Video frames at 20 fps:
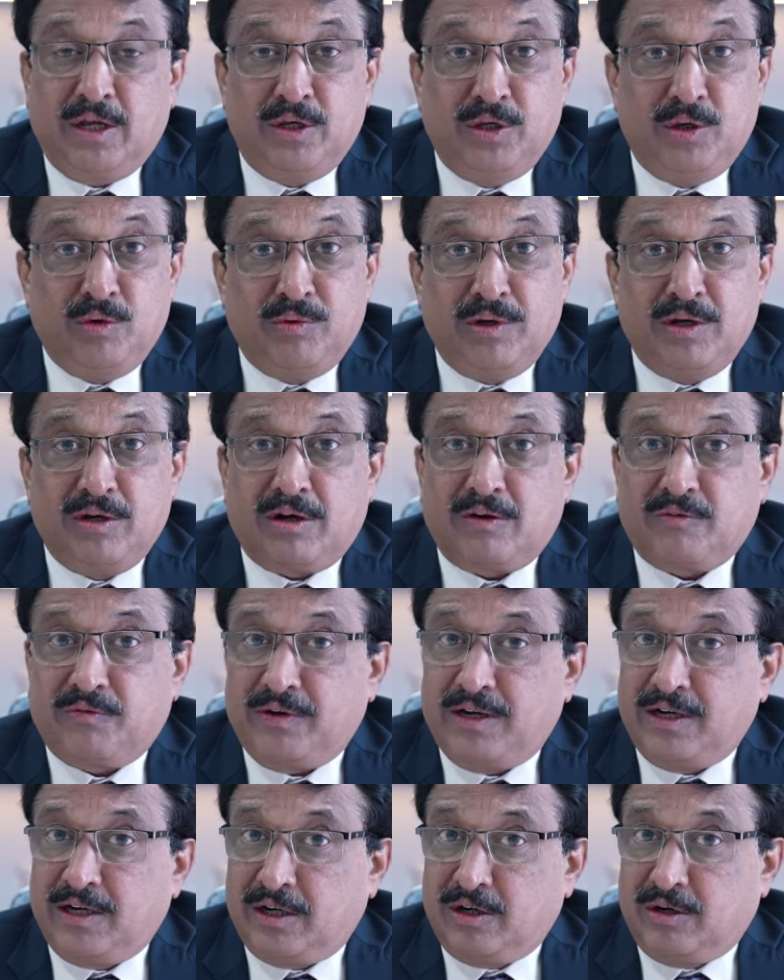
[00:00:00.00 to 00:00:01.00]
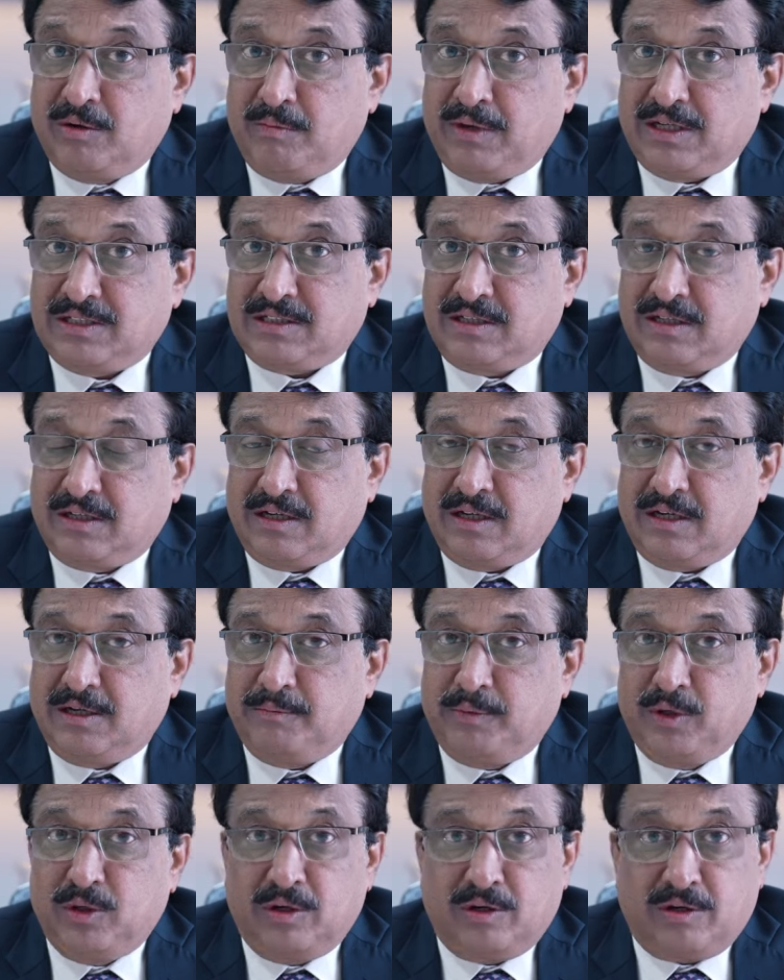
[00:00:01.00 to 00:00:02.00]
You will not find a domestic
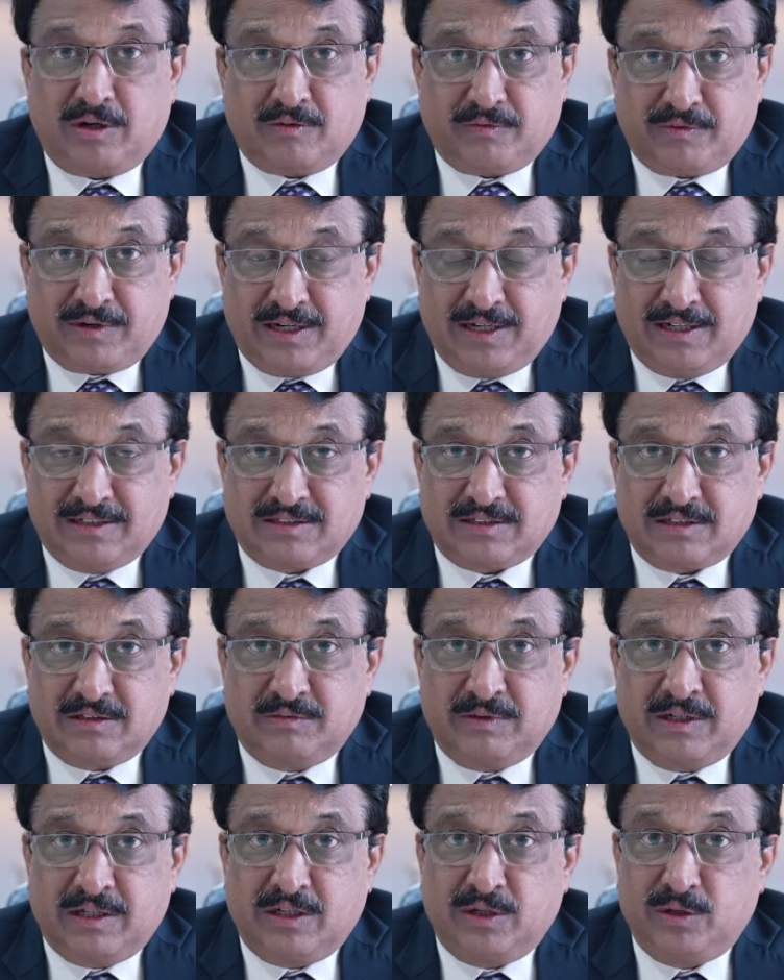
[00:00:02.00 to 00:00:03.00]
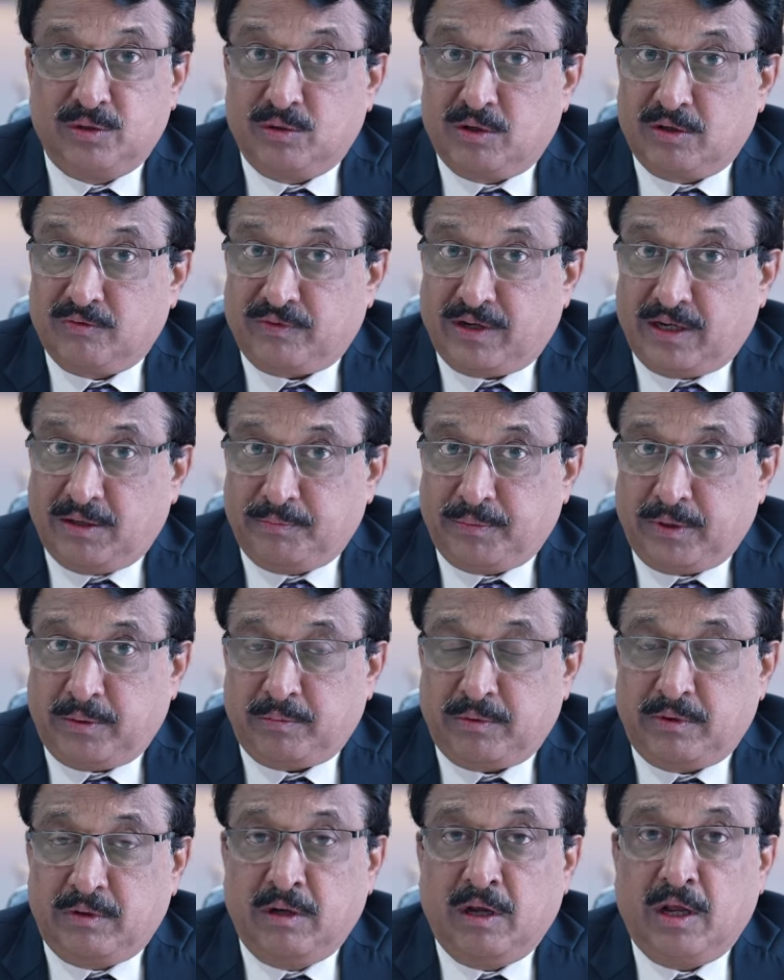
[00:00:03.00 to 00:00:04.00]
help. You will not find a servant. You don't find
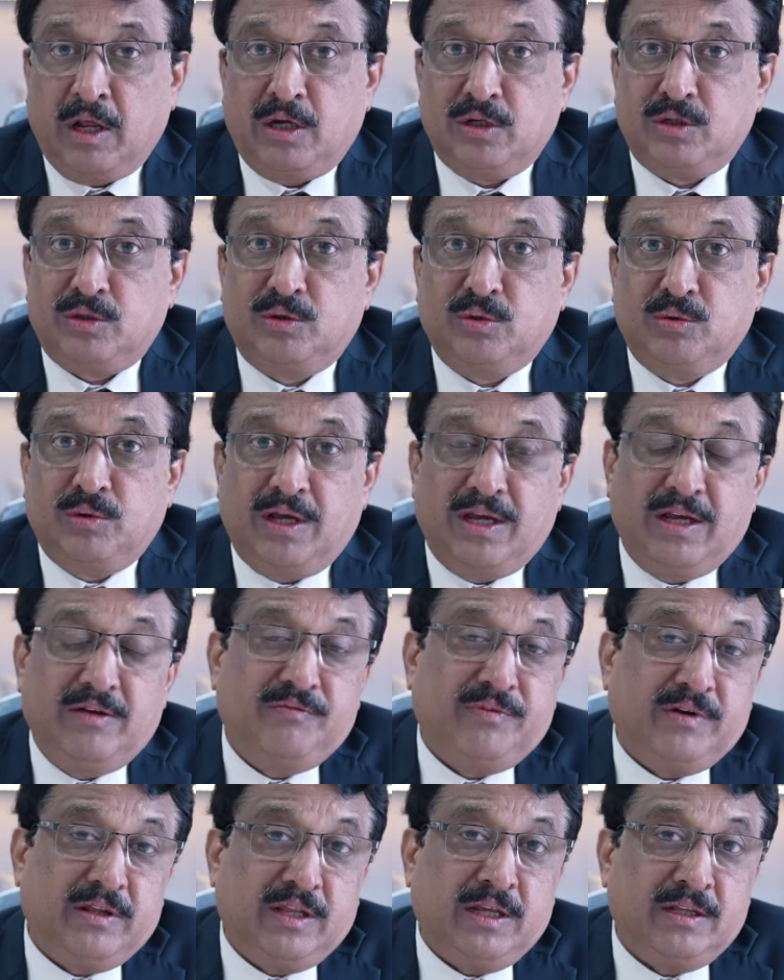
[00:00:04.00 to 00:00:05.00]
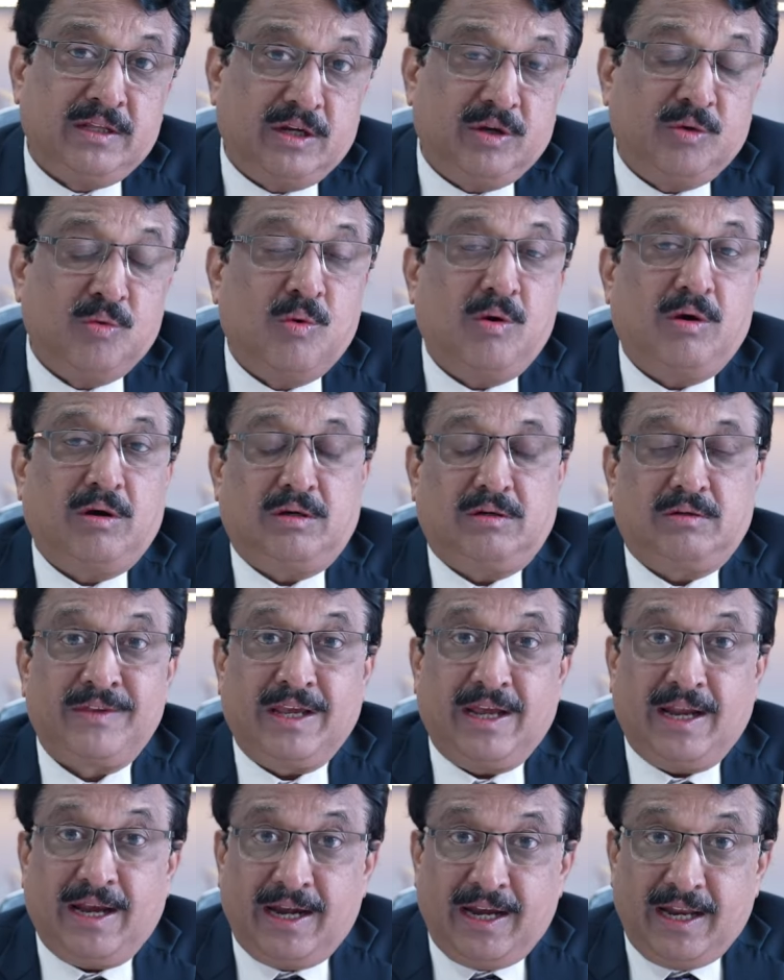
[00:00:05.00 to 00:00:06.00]
people to do everything that you want.
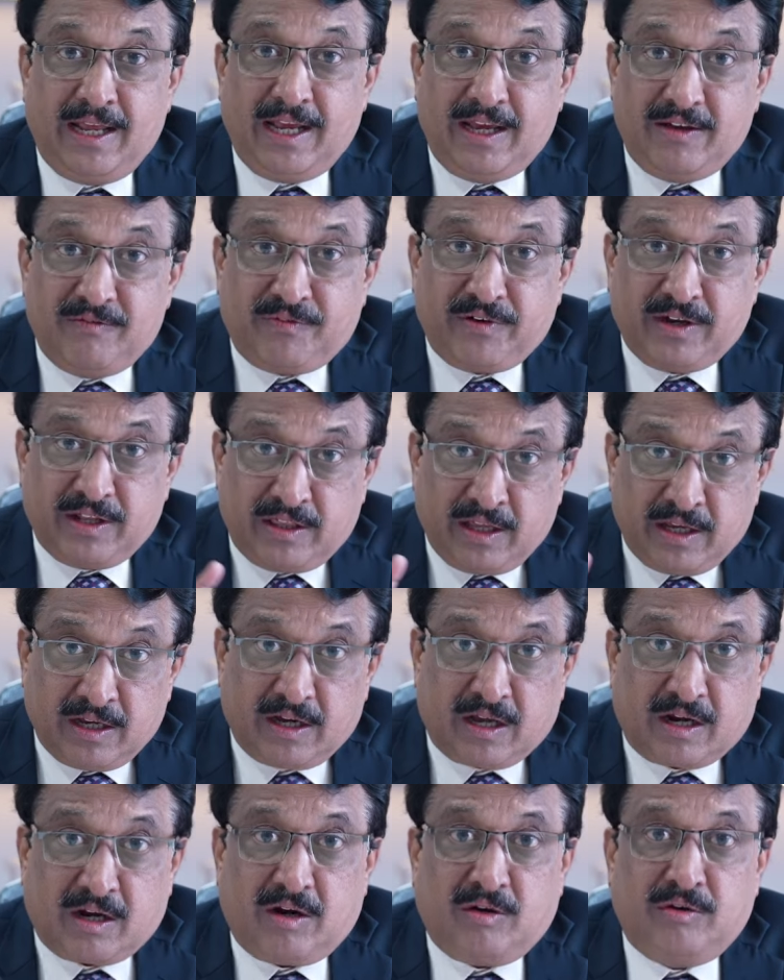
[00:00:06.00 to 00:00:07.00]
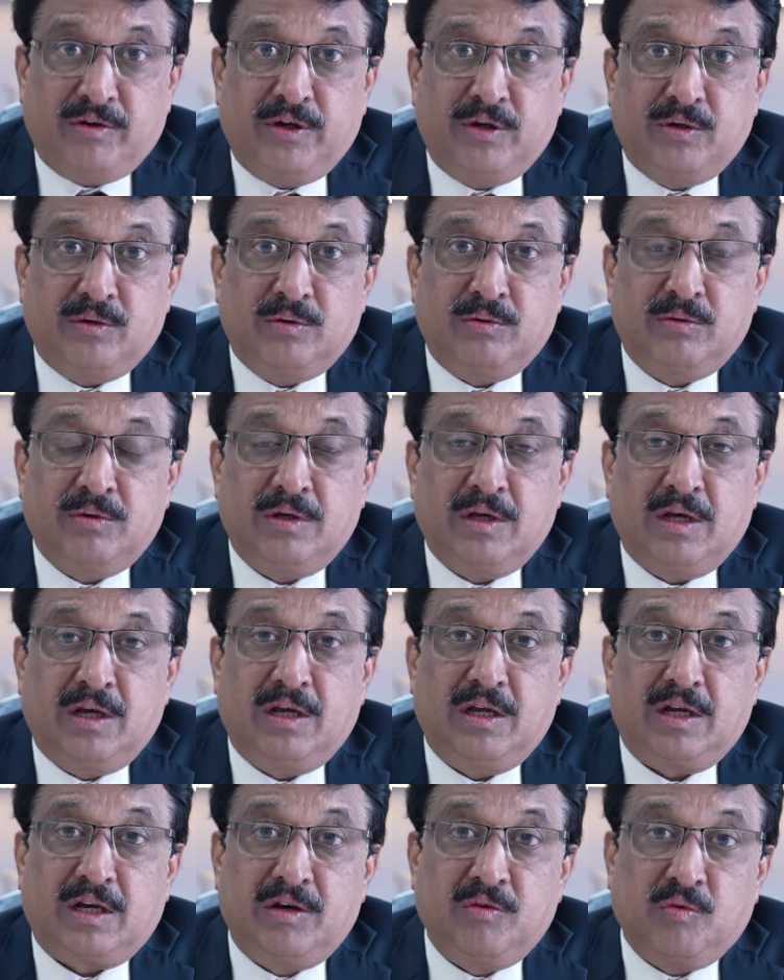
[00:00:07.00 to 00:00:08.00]
And everything around you
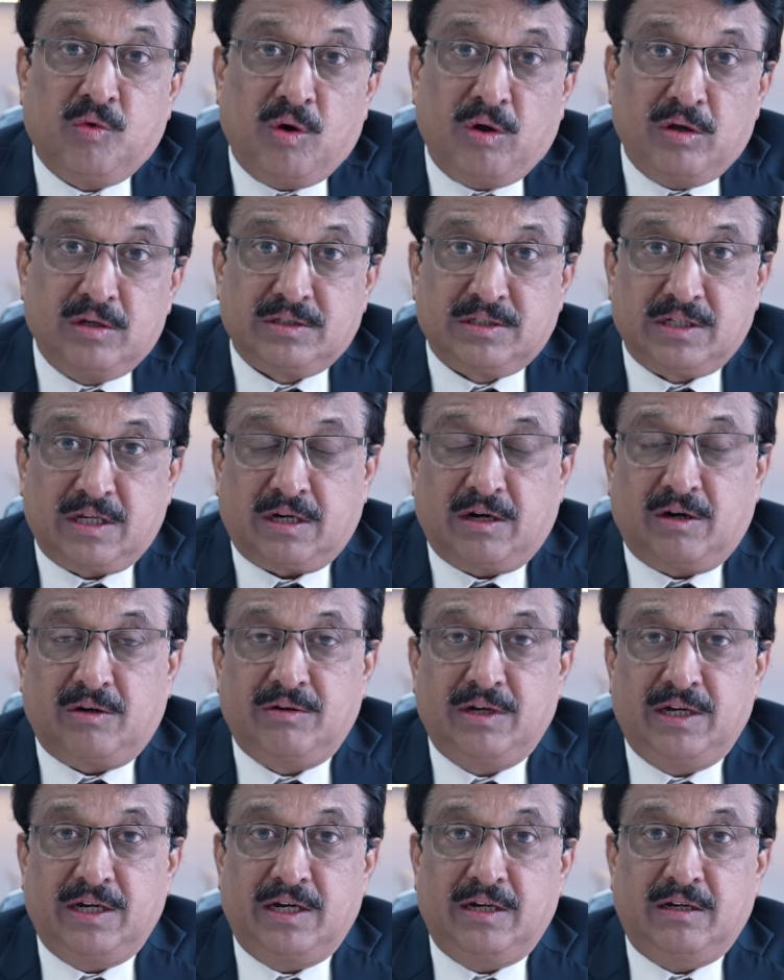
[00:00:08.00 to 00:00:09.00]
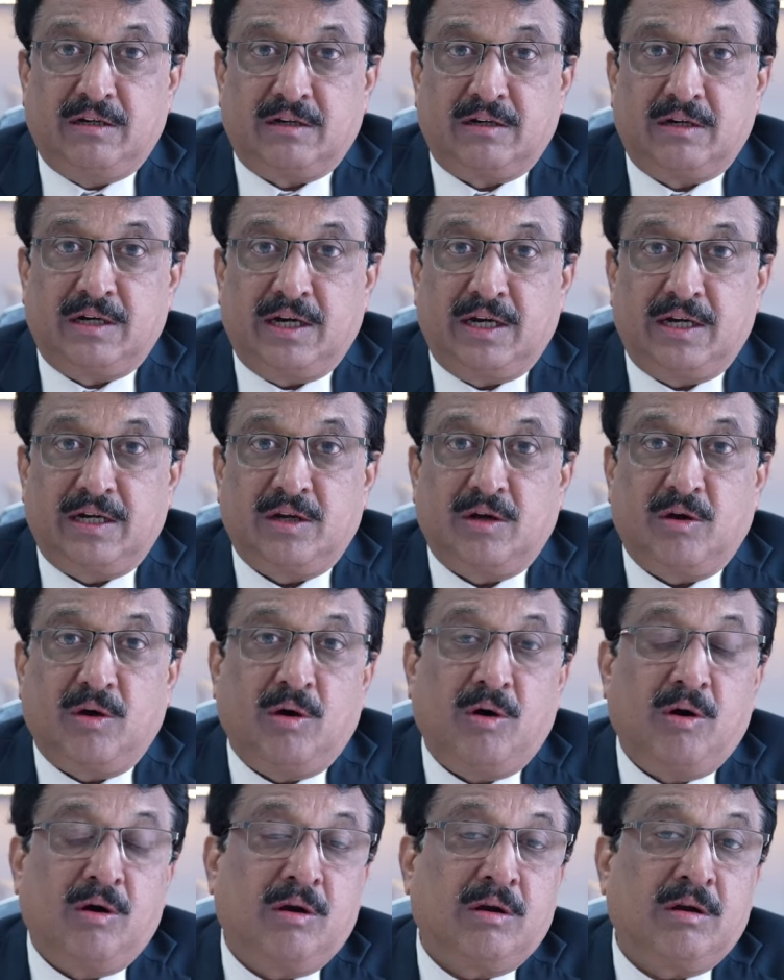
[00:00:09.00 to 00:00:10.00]
revolves around internet
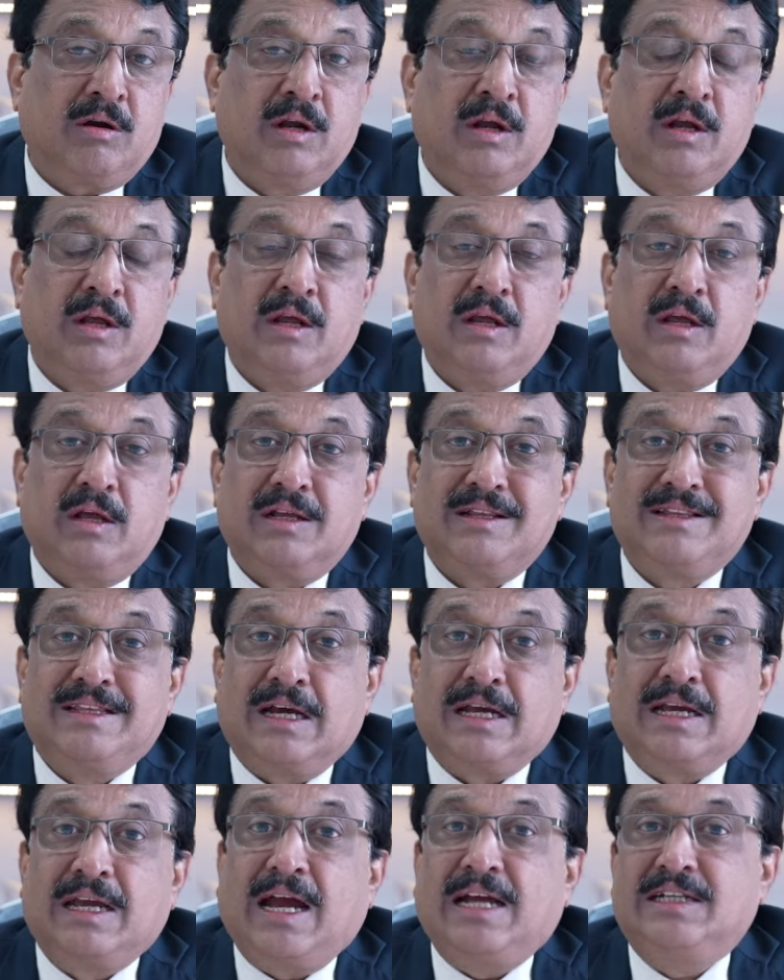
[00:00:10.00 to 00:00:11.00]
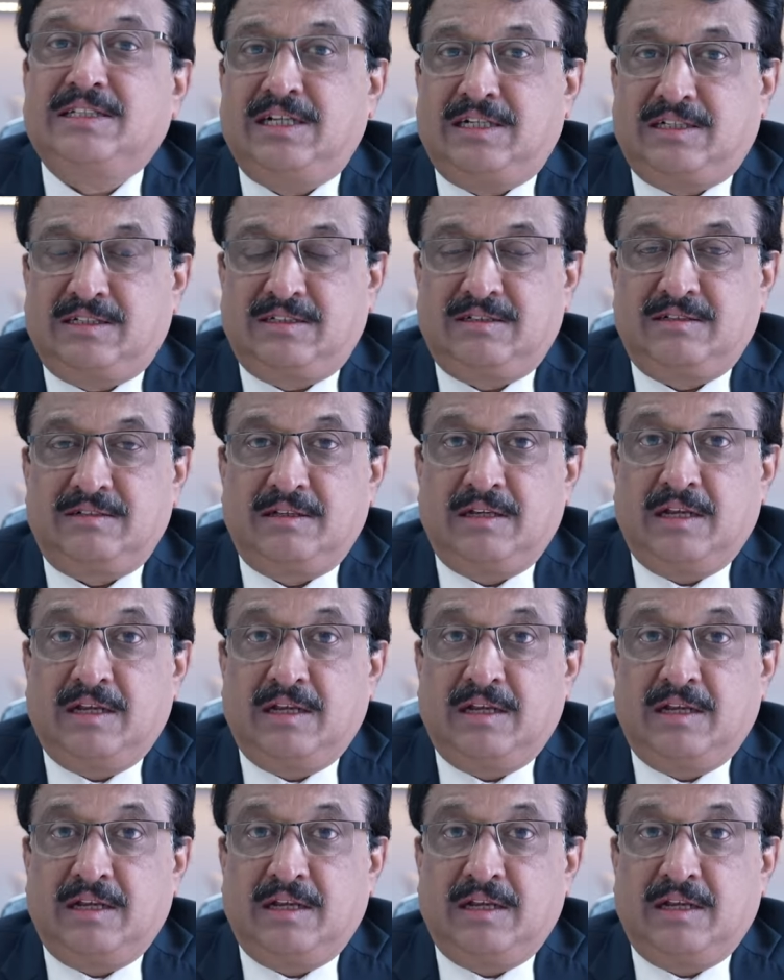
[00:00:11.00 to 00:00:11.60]
or the gadgets.